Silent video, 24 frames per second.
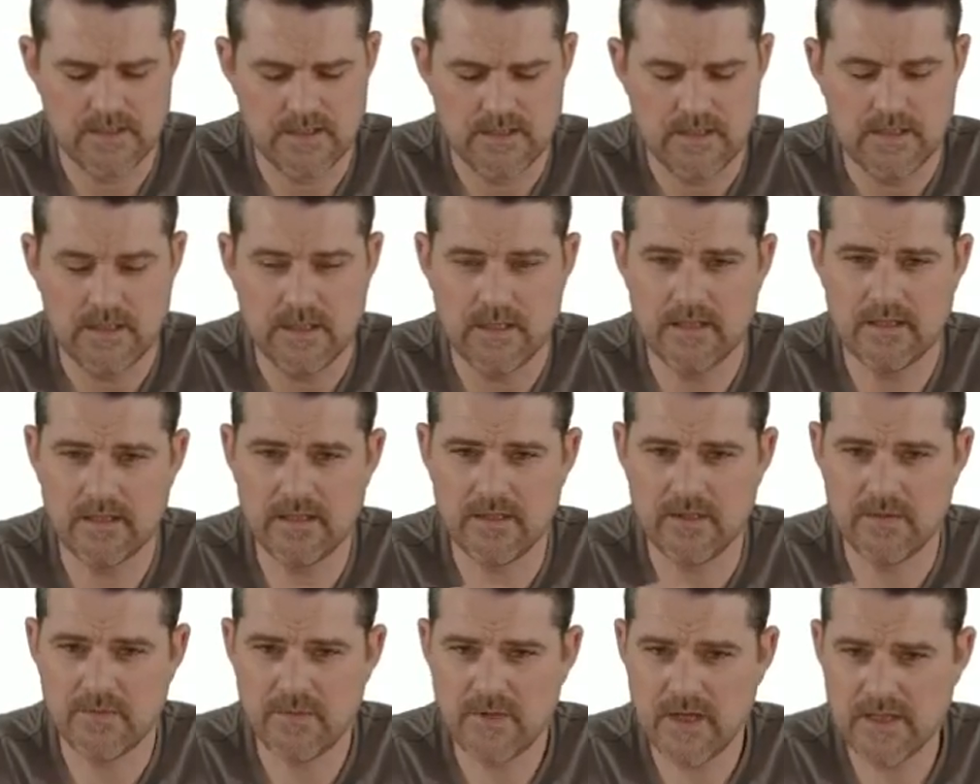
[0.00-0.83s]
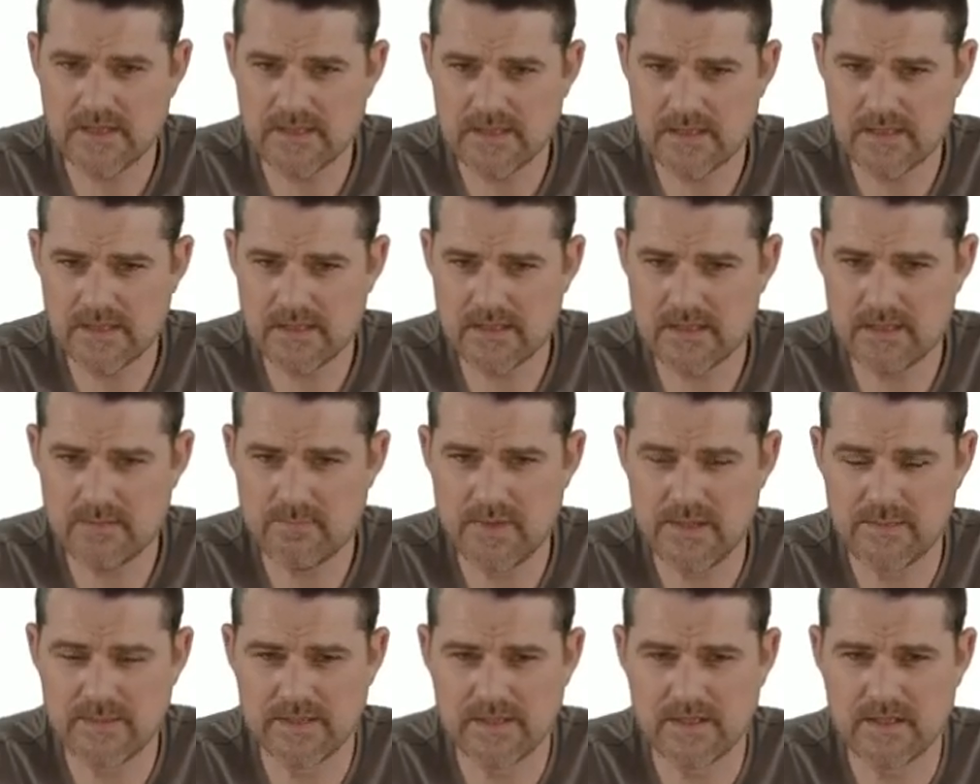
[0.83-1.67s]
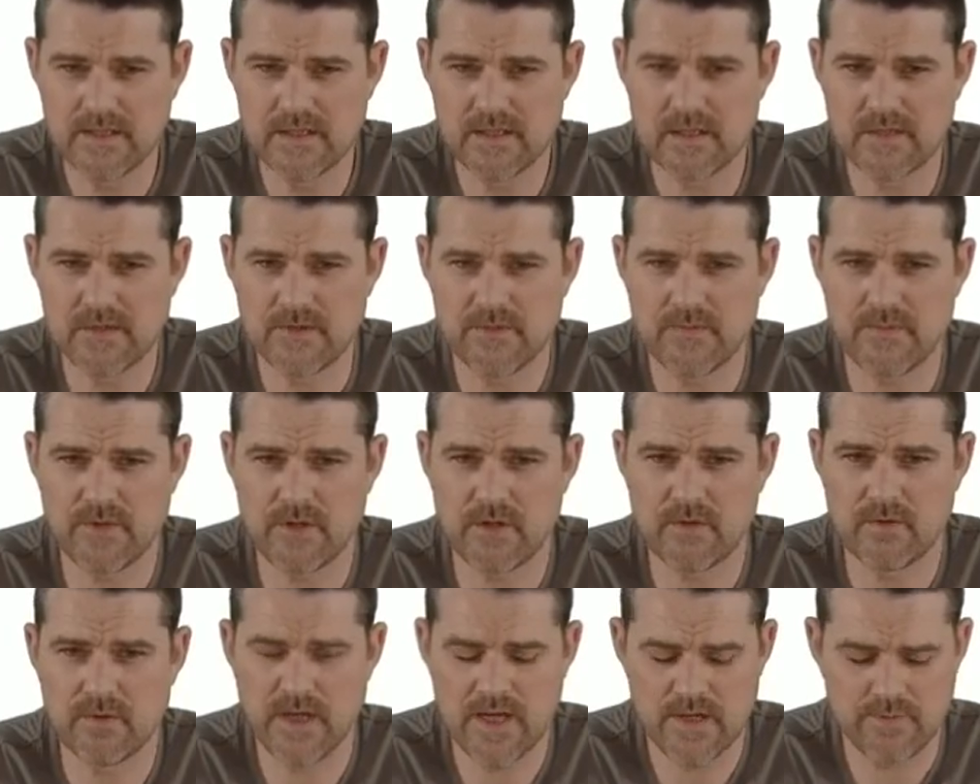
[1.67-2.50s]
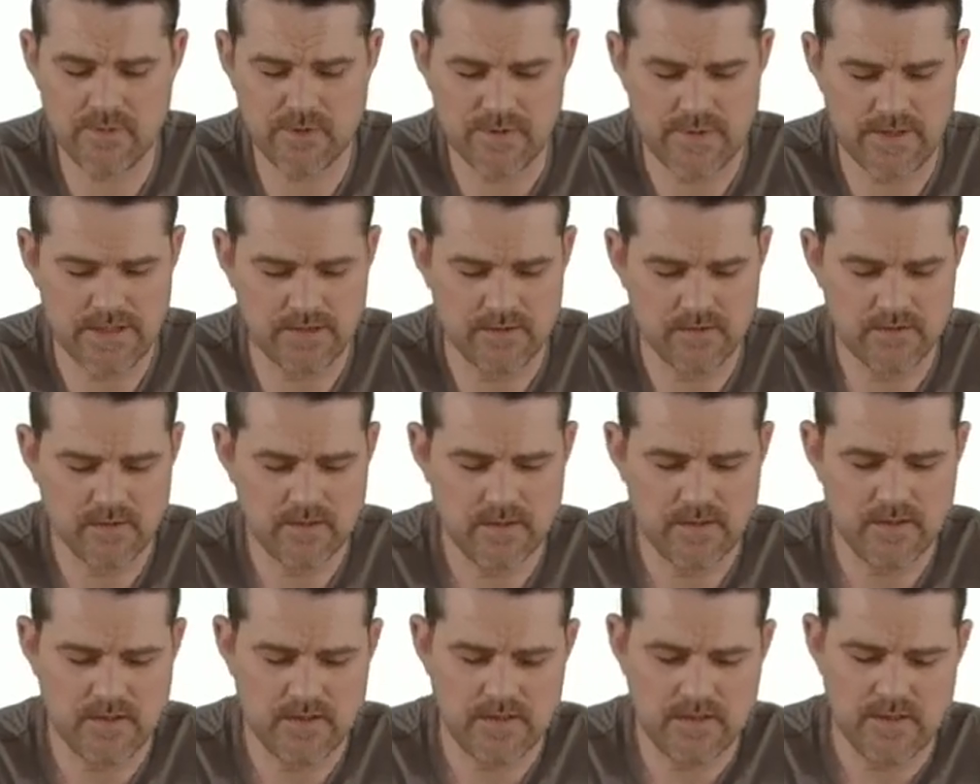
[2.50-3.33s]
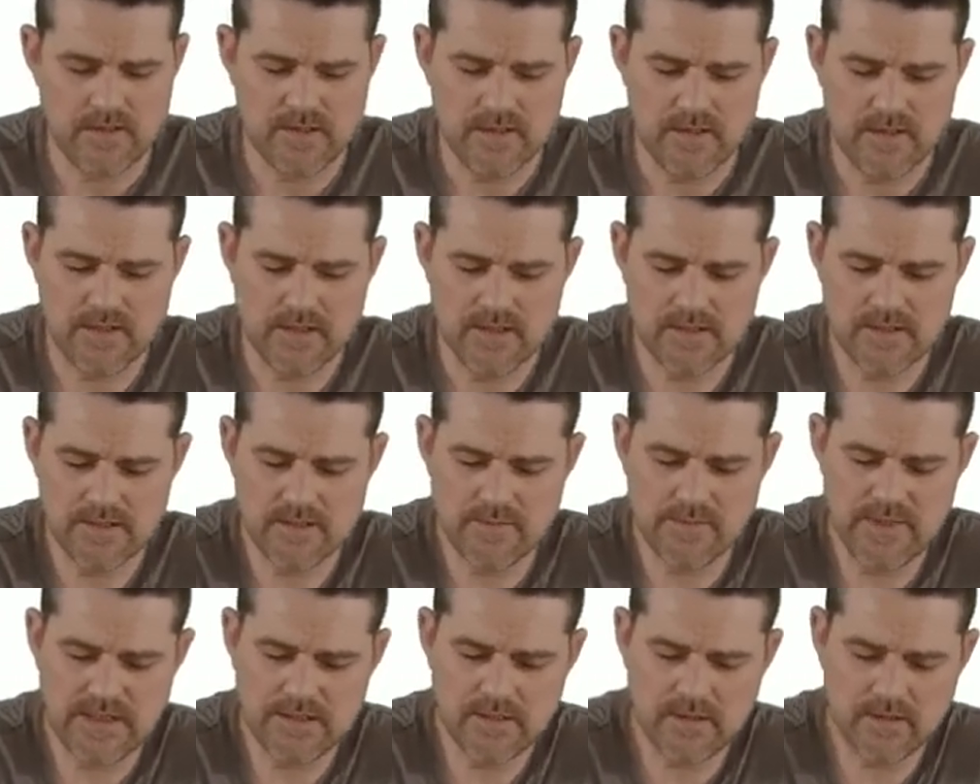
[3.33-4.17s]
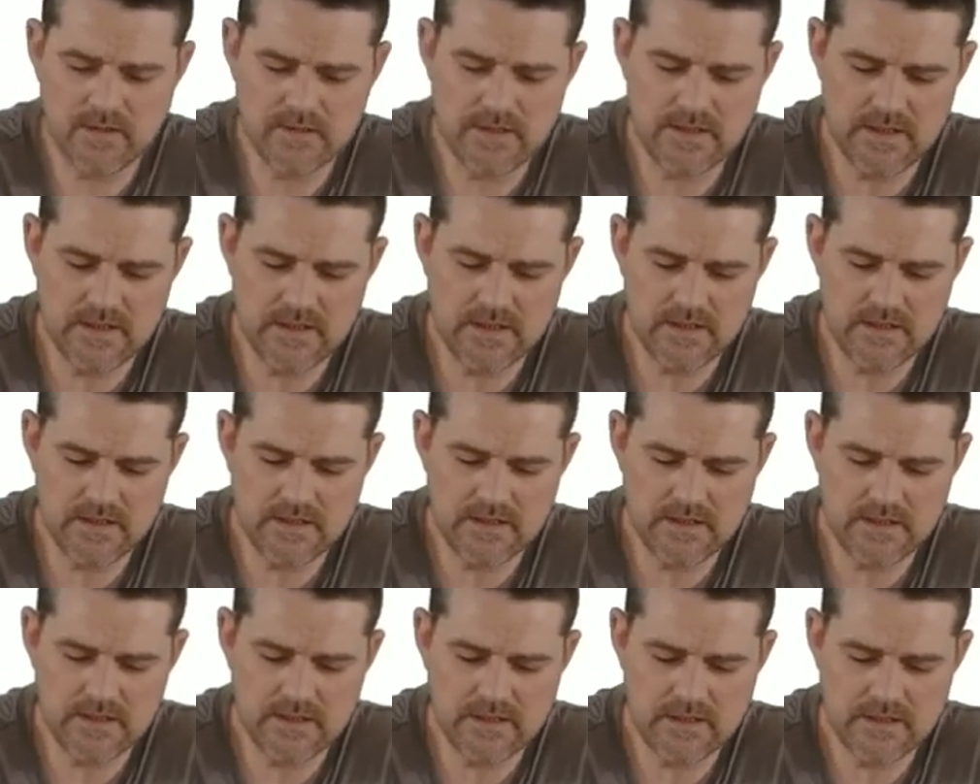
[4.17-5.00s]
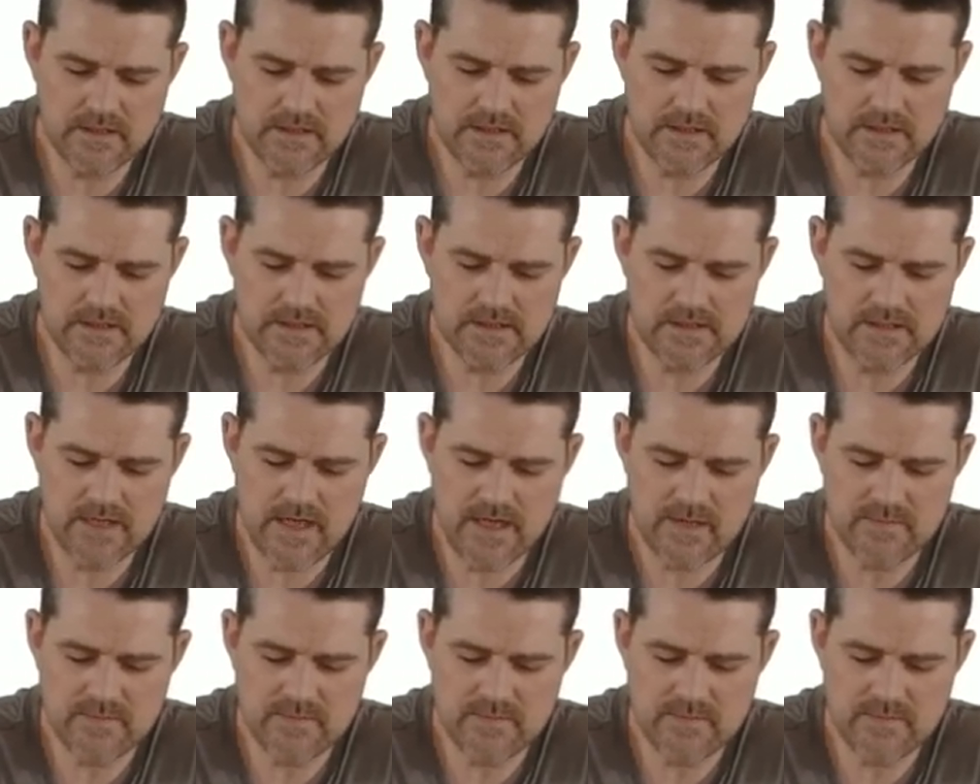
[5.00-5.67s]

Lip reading: And in fact, this is implemented in the Faro library. And the method is named